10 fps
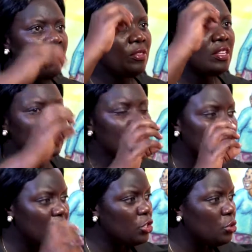this
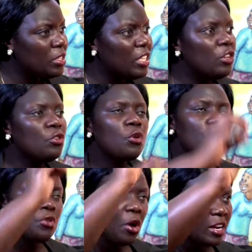little Tendo
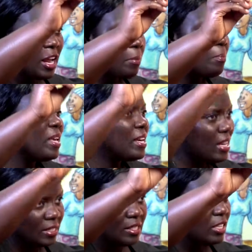grown up being
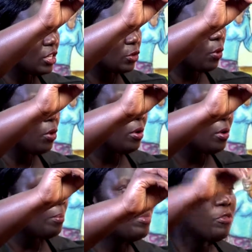a CEO
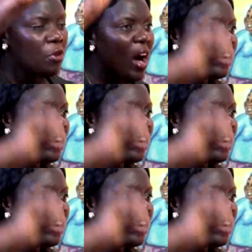before